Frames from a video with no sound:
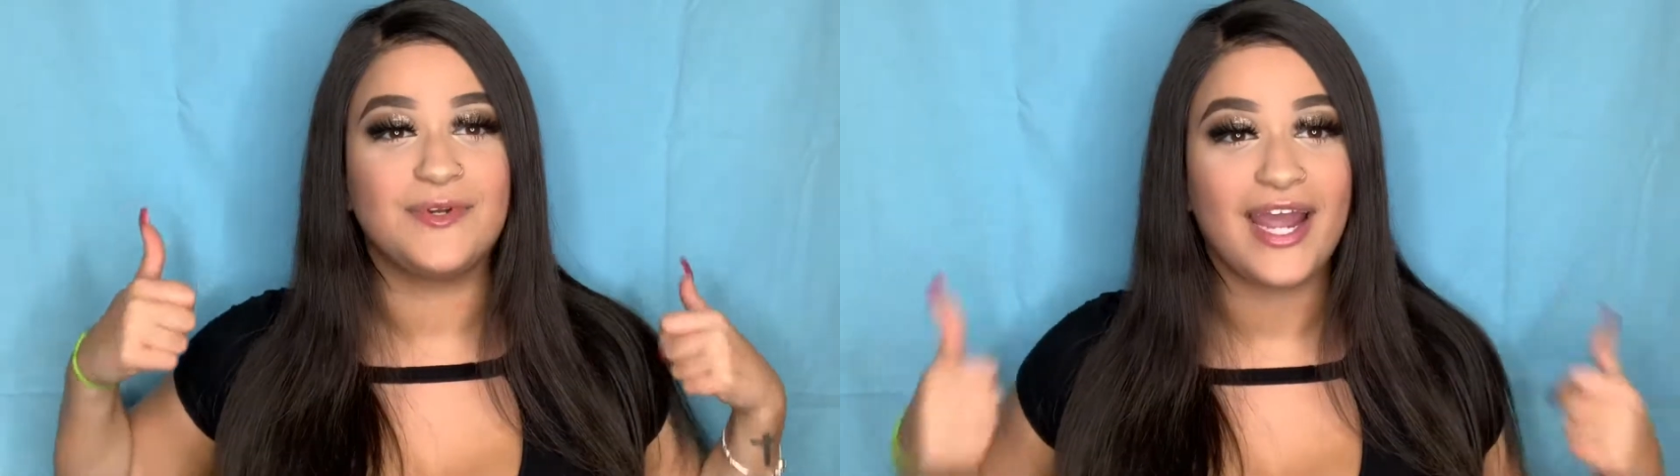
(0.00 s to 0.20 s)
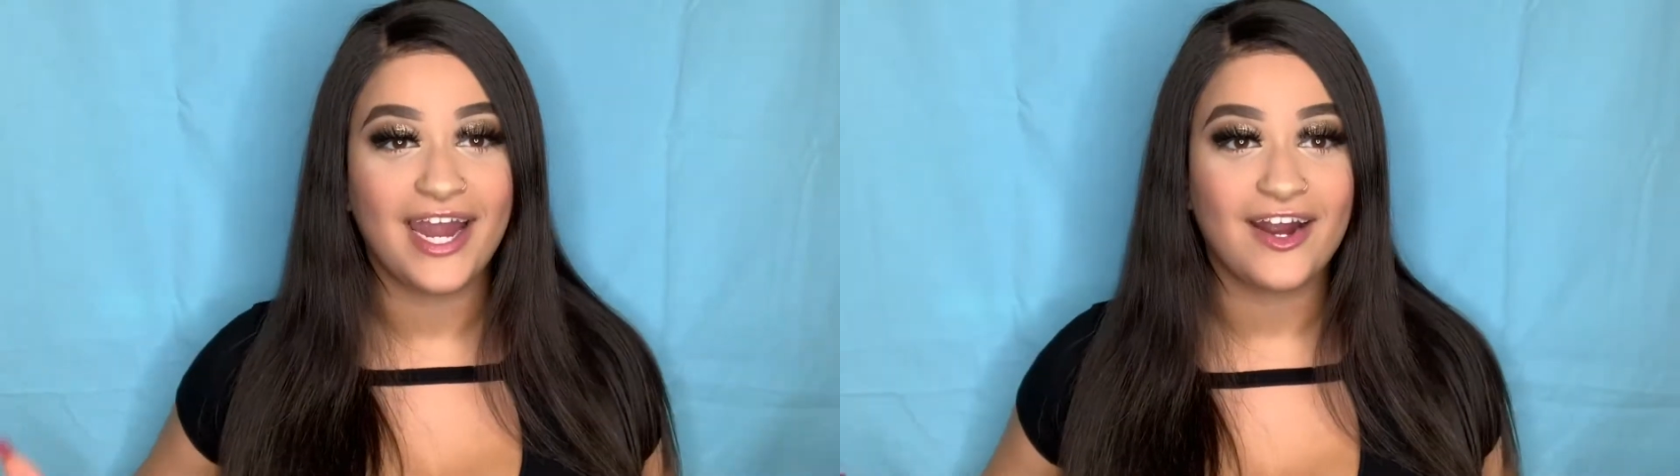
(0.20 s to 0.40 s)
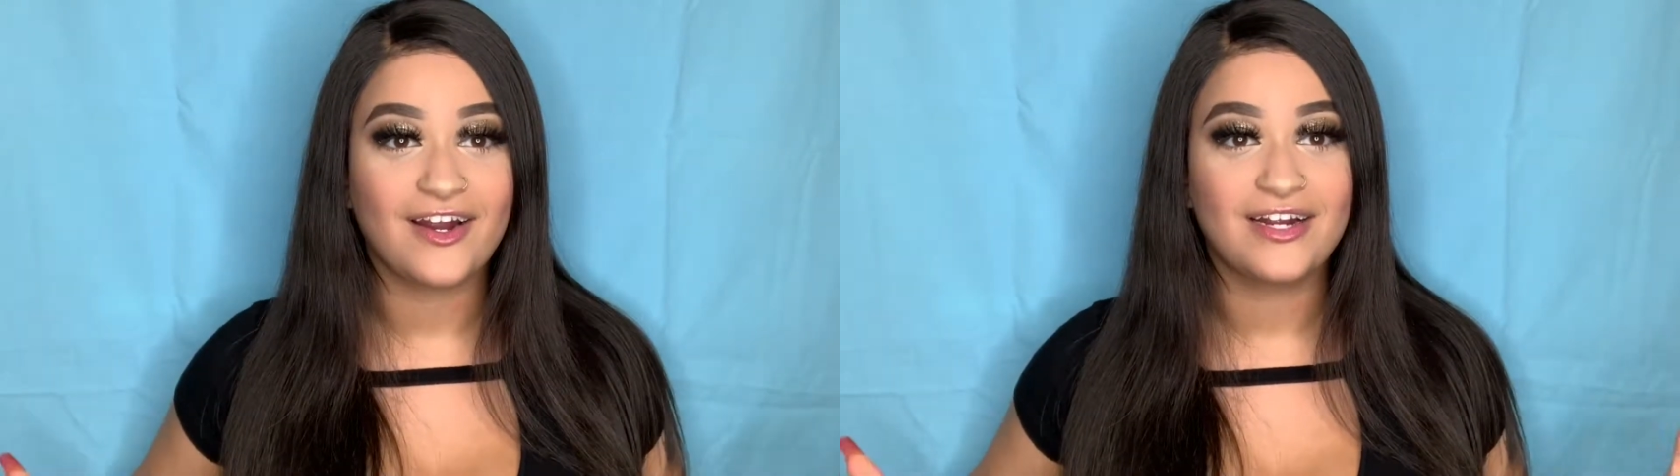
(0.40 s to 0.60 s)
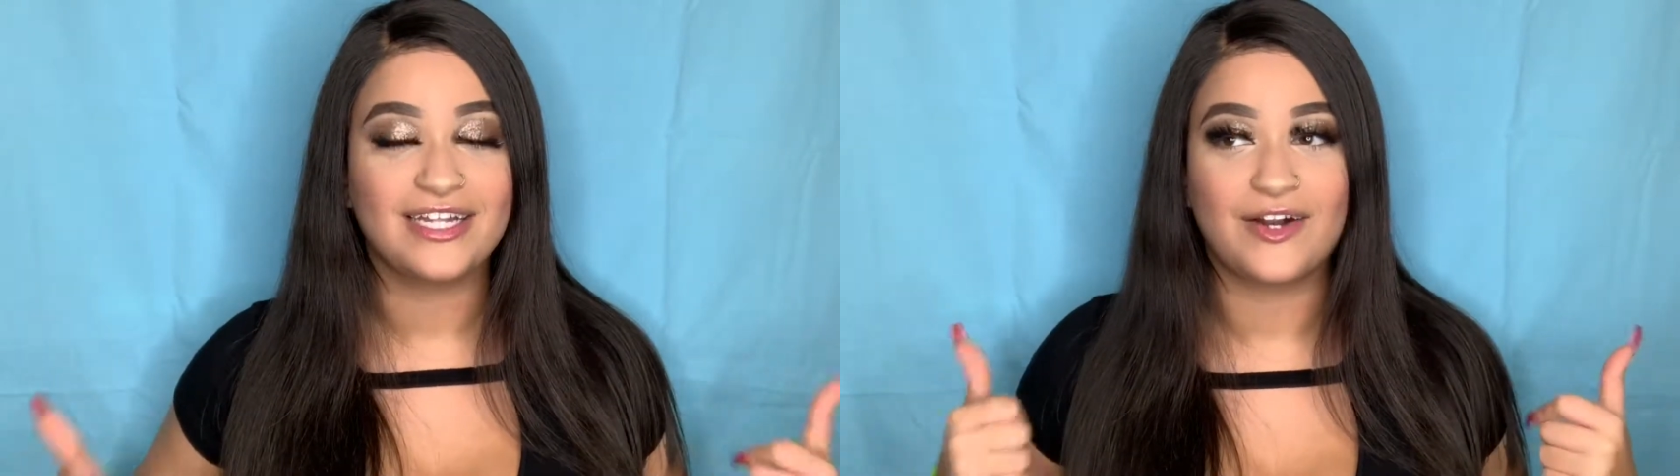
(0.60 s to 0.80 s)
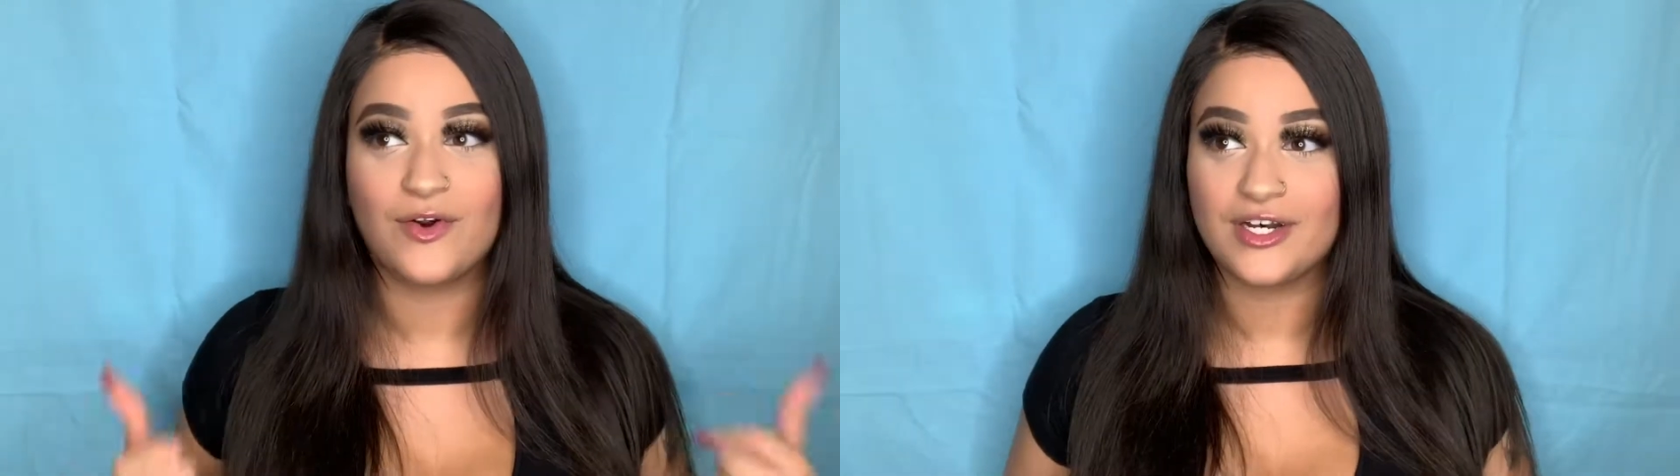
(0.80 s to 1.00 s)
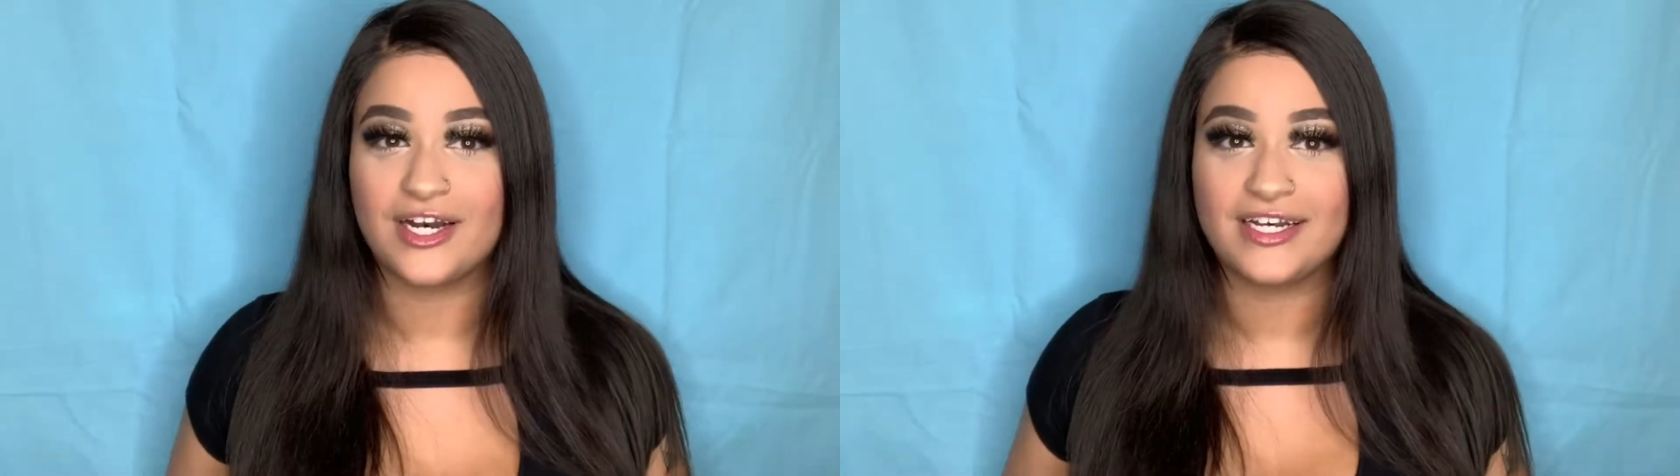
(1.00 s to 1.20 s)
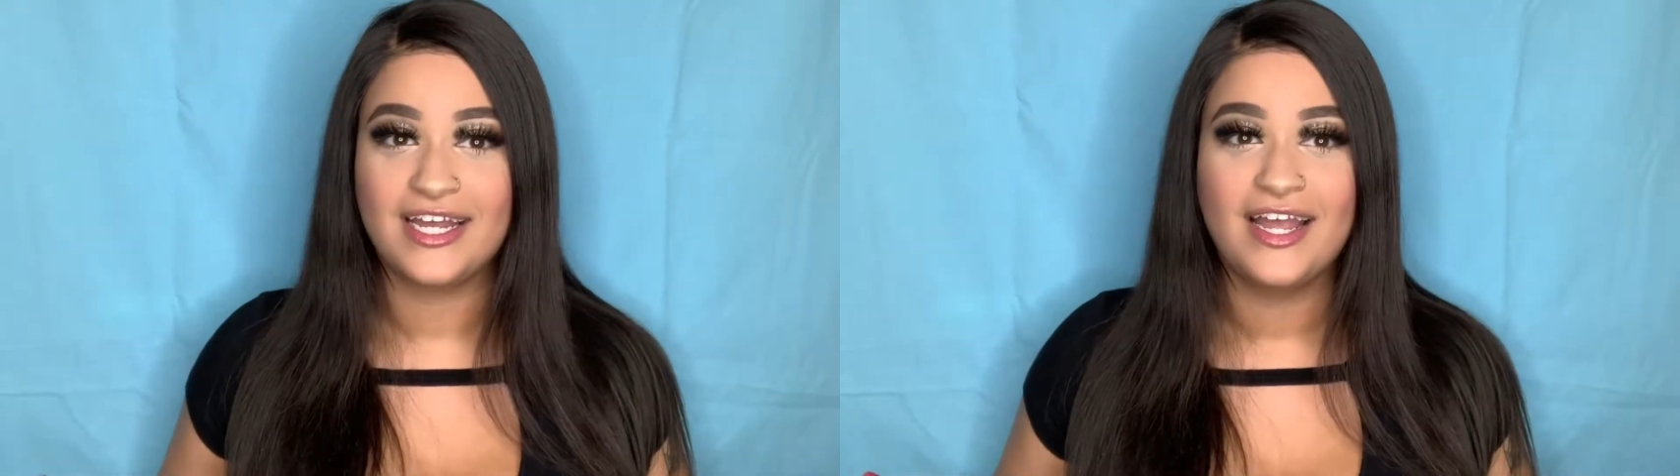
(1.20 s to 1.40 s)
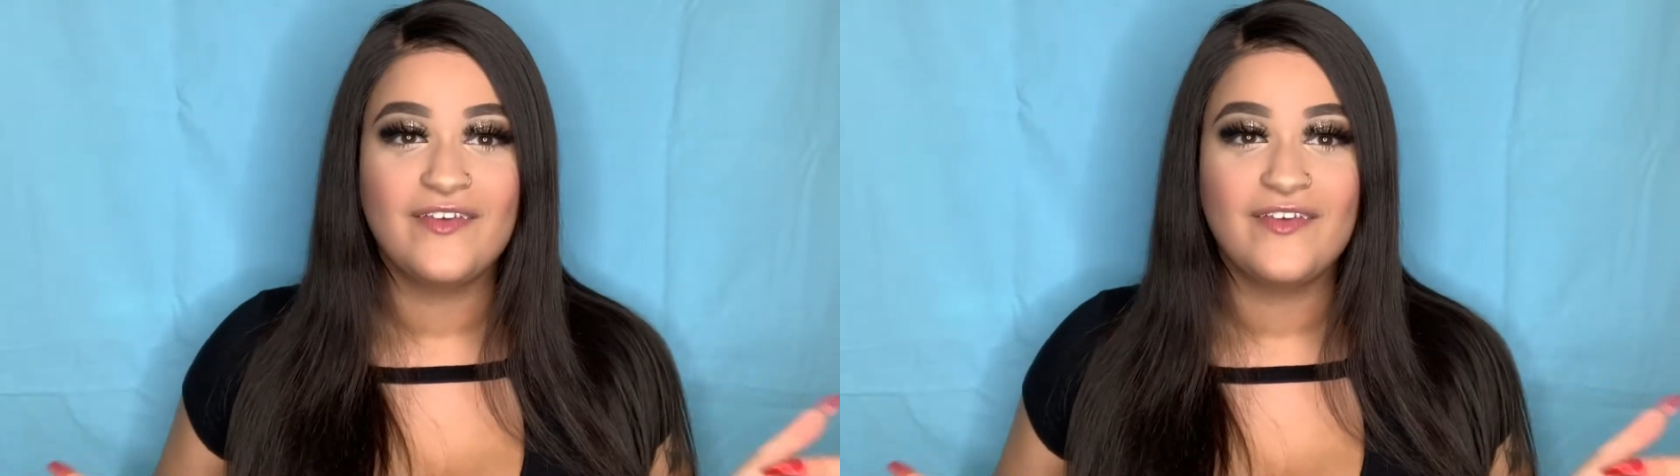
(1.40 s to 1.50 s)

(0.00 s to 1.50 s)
new hair that I ordered.